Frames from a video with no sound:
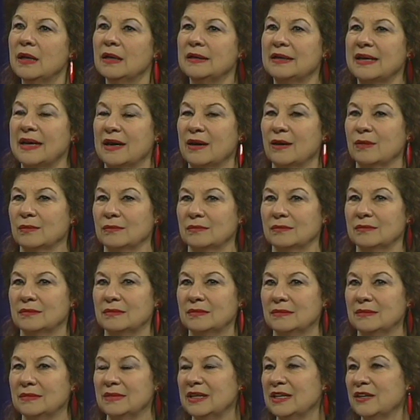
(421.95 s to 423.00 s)
Now,
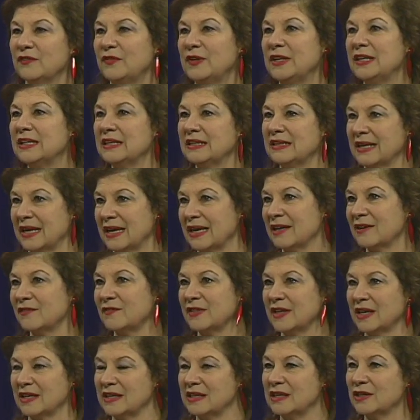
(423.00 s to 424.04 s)
if he didn't have
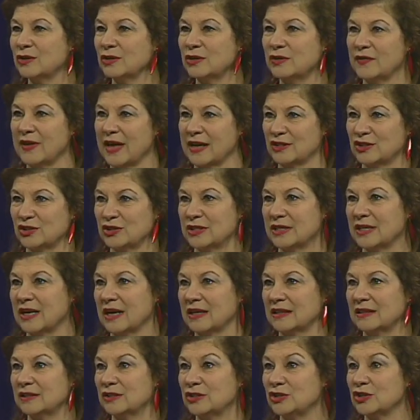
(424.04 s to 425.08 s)
that, he could have actually
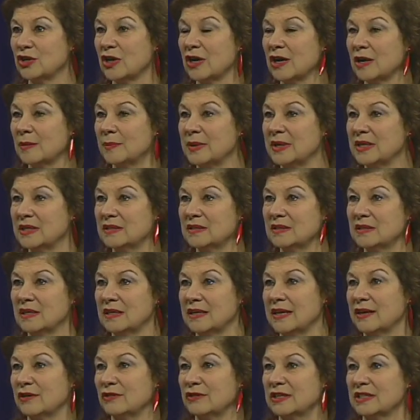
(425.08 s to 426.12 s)
gotten a job in
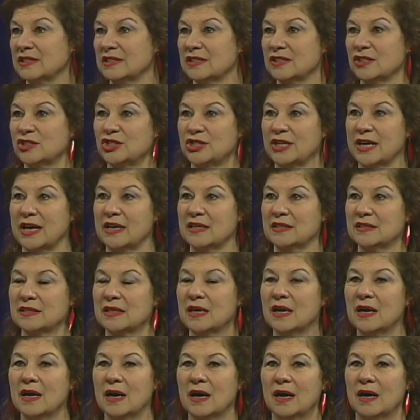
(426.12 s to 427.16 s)
an area such as
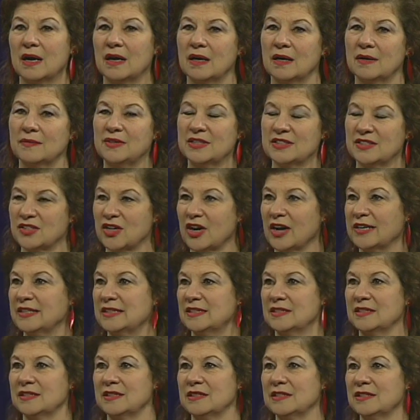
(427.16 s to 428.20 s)
the
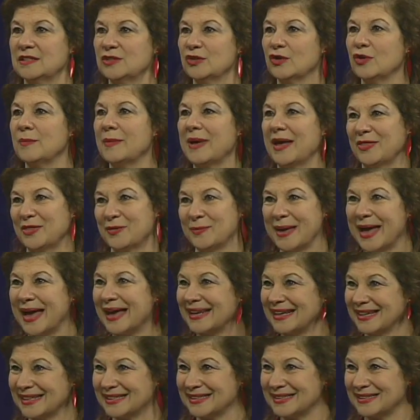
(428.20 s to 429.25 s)
sciences or
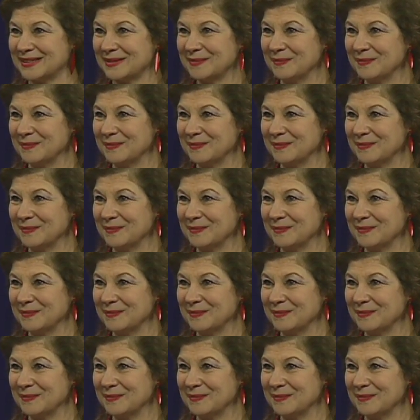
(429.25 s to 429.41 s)
mathematics.